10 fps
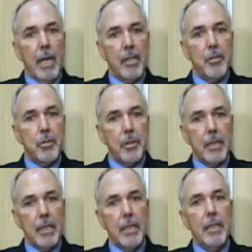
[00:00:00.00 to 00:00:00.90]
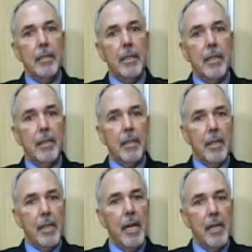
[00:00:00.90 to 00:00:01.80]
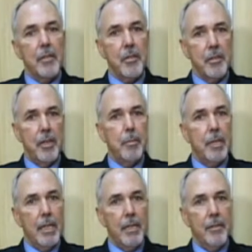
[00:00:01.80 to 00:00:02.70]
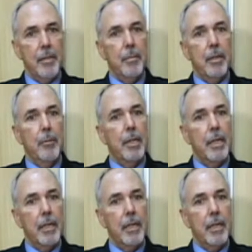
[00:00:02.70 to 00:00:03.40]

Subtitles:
Externally, it has the same concept that we